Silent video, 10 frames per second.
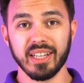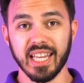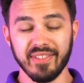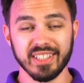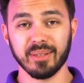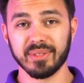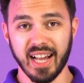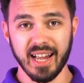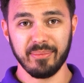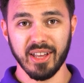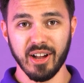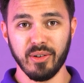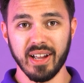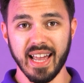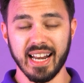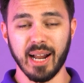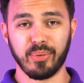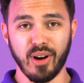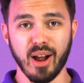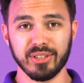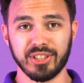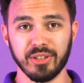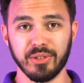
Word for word: Give it some time though, and I promise you,